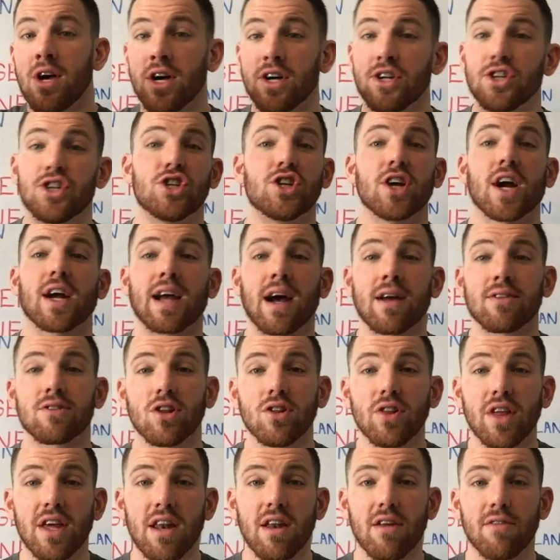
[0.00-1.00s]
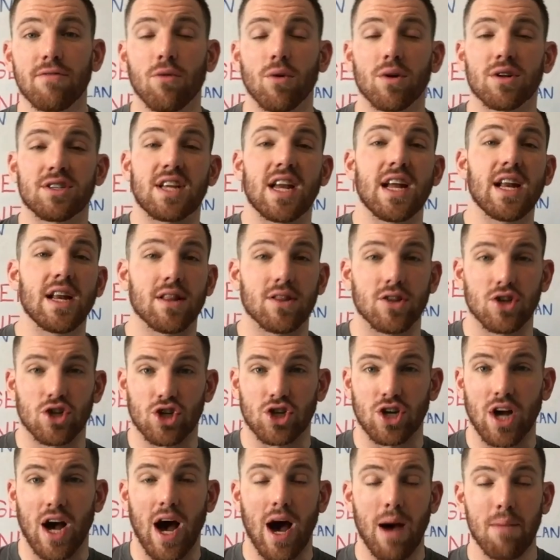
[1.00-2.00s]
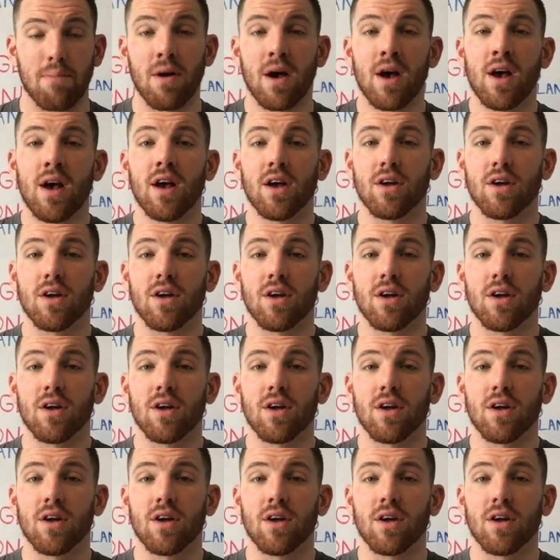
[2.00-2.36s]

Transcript: check out the Lean in 14 in the shop,